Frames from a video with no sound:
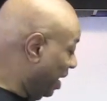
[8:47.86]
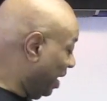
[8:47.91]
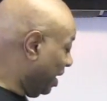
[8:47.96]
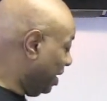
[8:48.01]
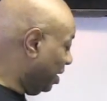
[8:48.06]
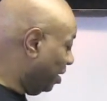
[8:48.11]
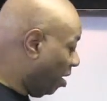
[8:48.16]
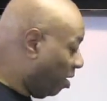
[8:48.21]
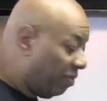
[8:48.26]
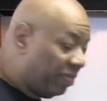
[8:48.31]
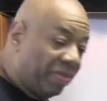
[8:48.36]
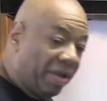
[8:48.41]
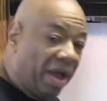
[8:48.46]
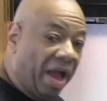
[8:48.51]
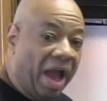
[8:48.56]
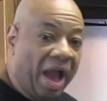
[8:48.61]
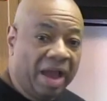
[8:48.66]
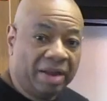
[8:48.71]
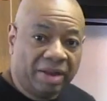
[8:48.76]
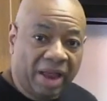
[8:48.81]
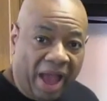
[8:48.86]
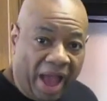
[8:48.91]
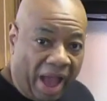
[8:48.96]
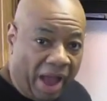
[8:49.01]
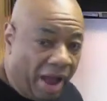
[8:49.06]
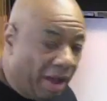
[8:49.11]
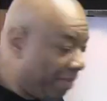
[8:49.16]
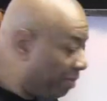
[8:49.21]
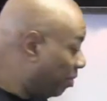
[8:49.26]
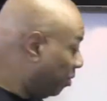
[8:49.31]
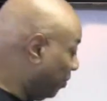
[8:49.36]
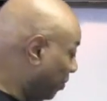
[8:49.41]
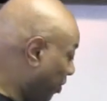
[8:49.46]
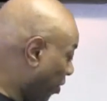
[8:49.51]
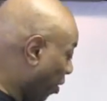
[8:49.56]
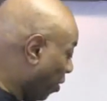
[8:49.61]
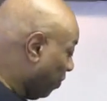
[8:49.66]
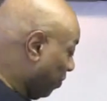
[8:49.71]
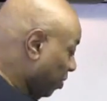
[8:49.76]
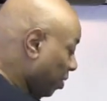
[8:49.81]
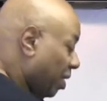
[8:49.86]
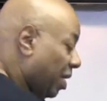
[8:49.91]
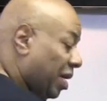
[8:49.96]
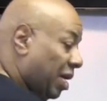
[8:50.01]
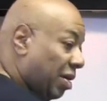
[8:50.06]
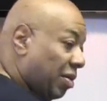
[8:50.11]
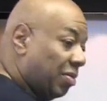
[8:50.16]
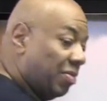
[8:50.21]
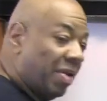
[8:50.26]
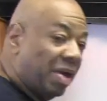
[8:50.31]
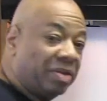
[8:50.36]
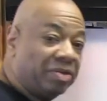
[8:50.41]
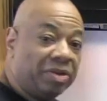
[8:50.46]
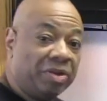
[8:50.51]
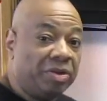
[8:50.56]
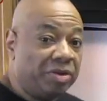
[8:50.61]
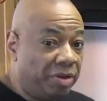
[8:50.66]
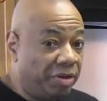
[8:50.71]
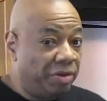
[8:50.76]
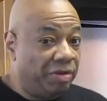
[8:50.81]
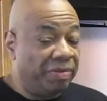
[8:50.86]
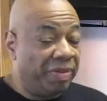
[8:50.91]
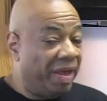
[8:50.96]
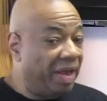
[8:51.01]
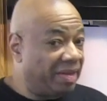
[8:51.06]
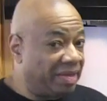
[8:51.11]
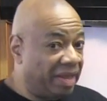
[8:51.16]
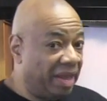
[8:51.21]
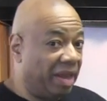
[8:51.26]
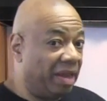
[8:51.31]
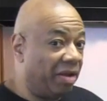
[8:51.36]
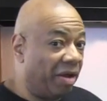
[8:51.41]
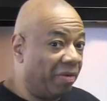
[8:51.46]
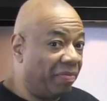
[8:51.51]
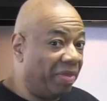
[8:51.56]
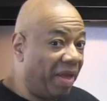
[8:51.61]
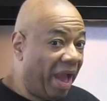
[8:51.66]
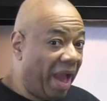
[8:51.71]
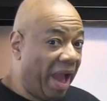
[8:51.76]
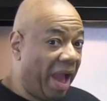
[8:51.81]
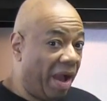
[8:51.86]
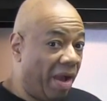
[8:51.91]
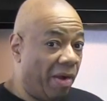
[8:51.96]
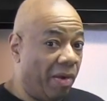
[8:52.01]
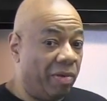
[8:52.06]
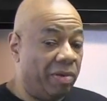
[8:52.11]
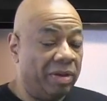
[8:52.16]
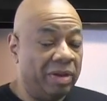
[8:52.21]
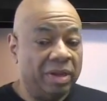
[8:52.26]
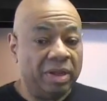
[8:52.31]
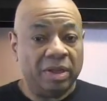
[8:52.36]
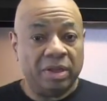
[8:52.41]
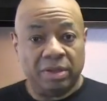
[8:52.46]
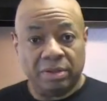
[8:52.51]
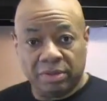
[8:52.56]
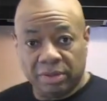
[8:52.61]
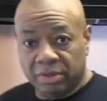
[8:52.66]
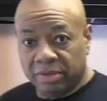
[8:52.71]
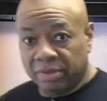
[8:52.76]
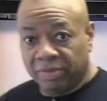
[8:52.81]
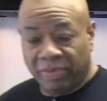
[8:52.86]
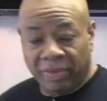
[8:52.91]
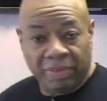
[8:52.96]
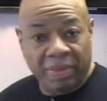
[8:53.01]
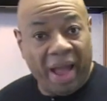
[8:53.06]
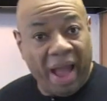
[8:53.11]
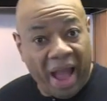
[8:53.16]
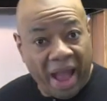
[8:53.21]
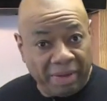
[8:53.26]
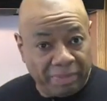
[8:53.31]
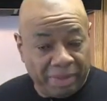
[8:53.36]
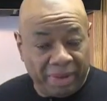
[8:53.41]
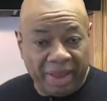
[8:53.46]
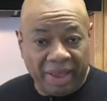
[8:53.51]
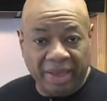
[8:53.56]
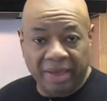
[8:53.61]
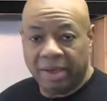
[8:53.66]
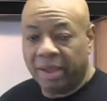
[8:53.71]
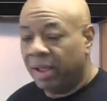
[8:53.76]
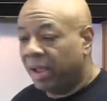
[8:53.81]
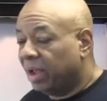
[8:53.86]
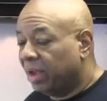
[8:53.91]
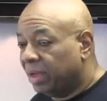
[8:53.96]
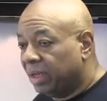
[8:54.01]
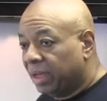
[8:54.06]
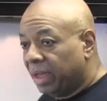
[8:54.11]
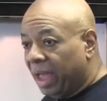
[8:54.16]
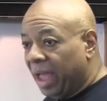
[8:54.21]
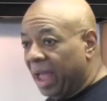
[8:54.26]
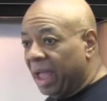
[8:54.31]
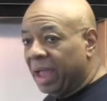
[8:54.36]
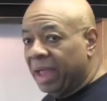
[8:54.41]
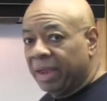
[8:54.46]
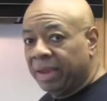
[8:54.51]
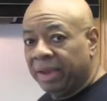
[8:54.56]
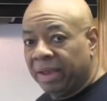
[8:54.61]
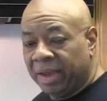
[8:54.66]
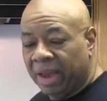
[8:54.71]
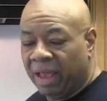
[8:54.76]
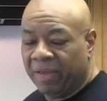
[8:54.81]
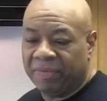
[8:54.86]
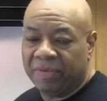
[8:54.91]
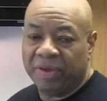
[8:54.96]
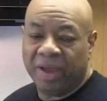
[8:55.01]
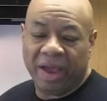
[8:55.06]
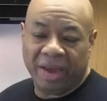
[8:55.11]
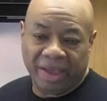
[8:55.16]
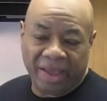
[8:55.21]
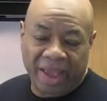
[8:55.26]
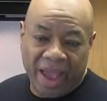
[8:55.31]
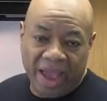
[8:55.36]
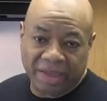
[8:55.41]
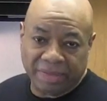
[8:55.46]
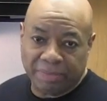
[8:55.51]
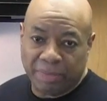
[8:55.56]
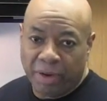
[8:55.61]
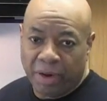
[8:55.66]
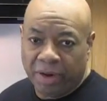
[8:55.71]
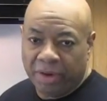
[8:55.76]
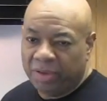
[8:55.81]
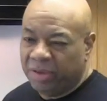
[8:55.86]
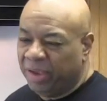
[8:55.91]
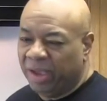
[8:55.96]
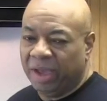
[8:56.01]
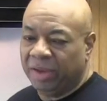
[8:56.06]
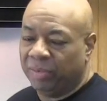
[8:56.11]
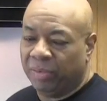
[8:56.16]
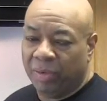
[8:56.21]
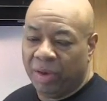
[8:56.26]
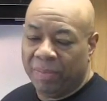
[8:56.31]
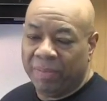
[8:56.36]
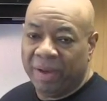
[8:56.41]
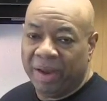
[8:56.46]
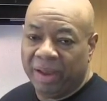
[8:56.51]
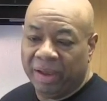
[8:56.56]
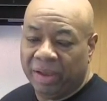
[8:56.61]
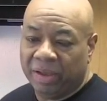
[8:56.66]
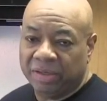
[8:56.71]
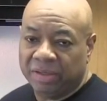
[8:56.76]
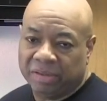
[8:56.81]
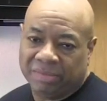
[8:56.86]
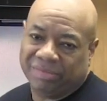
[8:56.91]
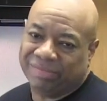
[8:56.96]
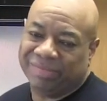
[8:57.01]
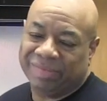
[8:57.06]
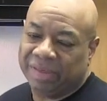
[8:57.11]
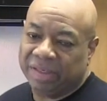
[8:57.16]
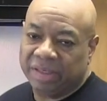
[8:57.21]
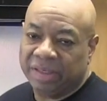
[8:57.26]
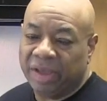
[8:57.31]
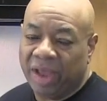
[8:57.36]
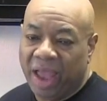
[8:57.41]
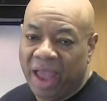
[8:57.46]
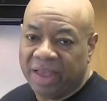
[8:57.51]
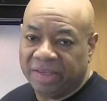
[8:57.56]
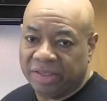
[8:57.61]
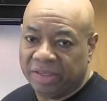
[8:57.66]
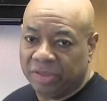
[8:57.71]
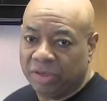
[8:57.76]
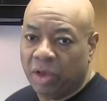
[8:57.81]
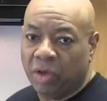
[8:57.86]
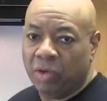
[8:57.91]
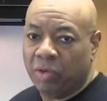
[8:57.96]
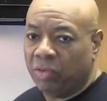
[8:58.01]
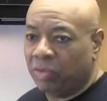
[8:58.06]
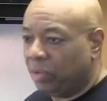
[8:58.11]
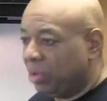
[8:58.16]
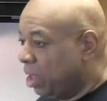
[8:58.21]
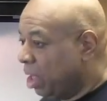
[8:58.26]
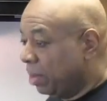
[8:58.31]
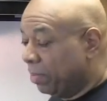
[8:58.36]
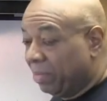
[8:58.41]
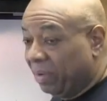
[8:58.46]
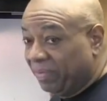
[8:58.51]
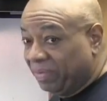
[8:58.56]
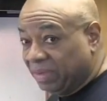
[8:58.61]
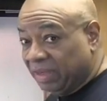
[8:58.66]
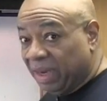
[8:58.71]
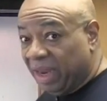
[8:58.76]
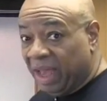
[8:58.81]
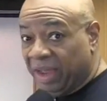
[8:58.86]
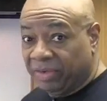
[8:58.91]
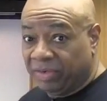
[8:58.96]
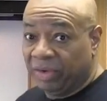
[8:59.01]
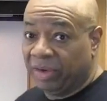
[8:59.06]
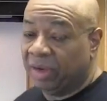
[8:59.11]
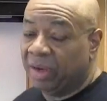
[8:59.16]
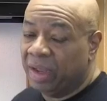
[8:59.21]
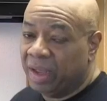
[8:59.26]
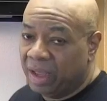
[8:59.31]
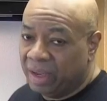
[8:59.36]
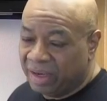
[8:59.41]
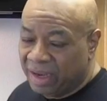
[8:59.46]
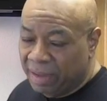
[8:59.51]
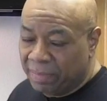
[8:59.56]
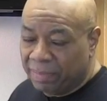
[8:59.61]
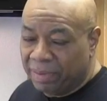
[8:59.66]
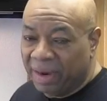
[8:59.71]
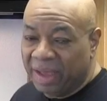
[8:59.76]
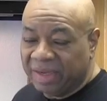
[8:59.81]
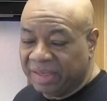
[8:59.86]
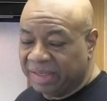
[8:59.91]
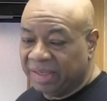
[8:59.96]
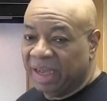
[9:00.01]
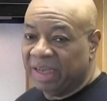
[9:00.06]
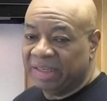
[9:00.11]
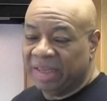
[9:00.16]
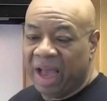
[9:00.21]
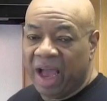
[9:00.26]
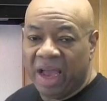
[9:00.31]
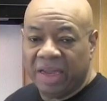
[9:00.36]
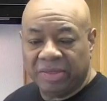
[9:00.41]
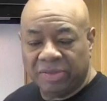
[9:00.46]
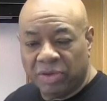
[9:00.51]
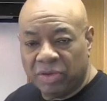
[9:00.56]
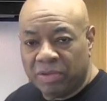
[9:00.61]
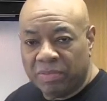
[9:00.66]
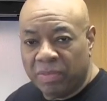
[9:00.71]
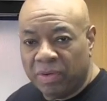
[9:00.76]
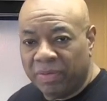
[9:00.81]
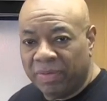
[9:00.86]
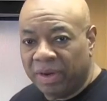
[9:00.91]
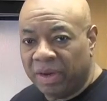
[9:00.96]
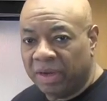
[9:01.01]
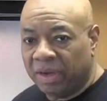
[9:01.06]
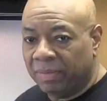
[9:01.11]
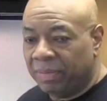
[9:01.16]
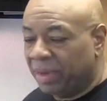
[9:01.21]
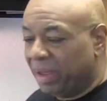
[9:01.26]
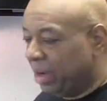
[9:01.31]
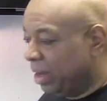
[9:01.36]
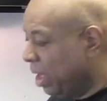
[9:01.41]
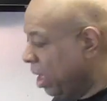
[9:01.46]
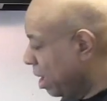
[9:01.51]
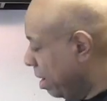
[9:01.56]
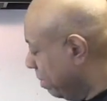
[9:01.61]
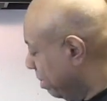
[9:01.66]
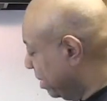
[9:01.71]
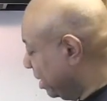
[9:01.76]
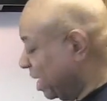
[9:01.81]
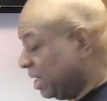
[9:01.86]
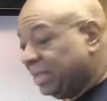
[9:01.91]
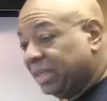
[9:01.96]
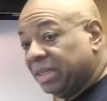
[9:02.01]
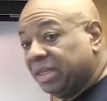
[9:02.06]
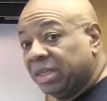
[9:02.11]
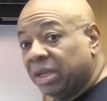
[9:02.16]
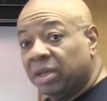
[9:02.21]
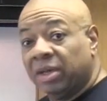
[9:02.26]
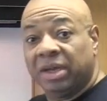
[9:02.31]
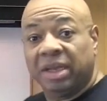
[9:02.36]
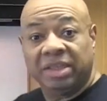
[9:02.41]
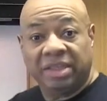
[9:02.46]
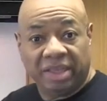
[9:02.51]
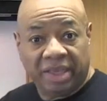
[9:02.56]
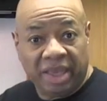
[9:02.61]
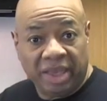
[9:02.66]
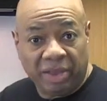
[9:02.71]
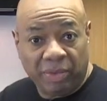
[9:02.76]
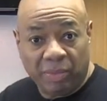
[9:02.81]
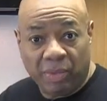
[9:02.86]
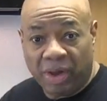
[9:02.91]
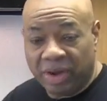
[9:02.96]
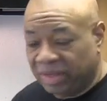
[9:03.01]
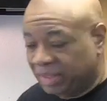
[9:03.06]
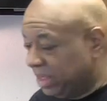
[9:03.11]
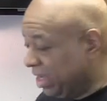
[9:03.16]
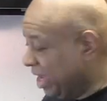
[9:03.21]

taken it off the hot aisle. I moved it over. And make sure you do that. Take it off the aisle from the hot plate. And now if you got a gas burner, you got to worry about it because this gas is gone. But if it's electric, that plate stays hot, so you move it a little bit. But let's just look at the quinoa to